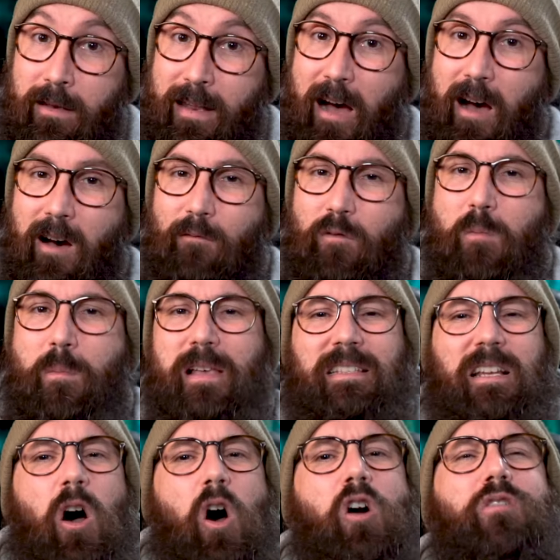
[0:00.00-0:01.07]
Now, if you missed
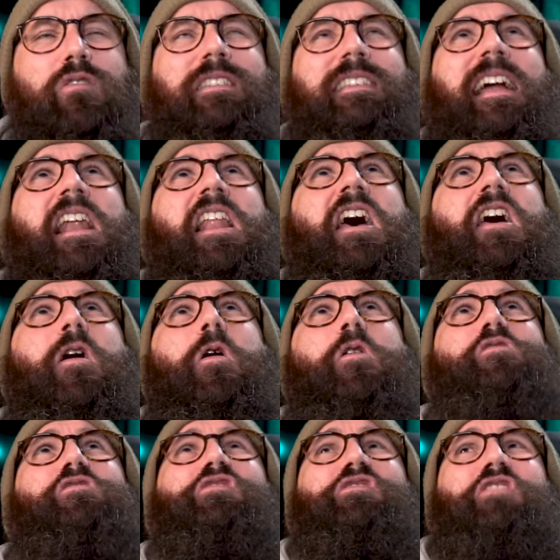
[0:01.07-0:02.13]
it on Saturday,
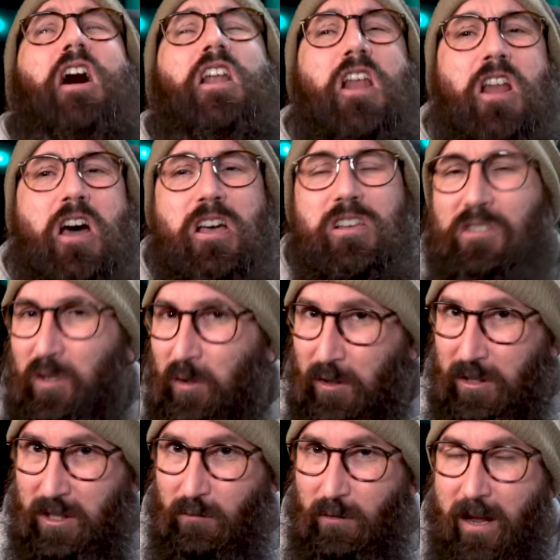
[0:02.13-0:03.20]
on Saturday
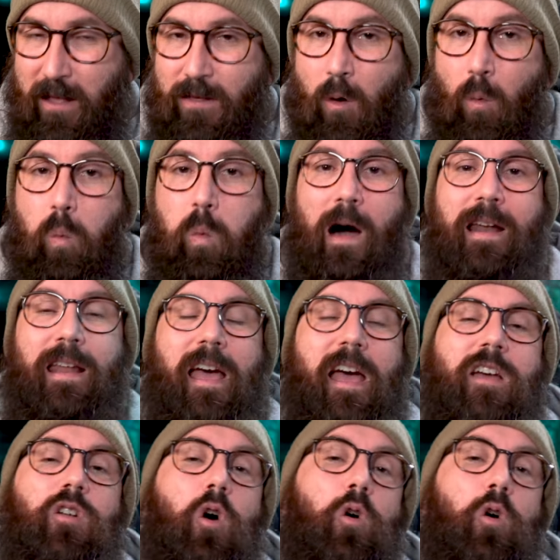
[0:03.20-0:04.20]
Sorcery, the one and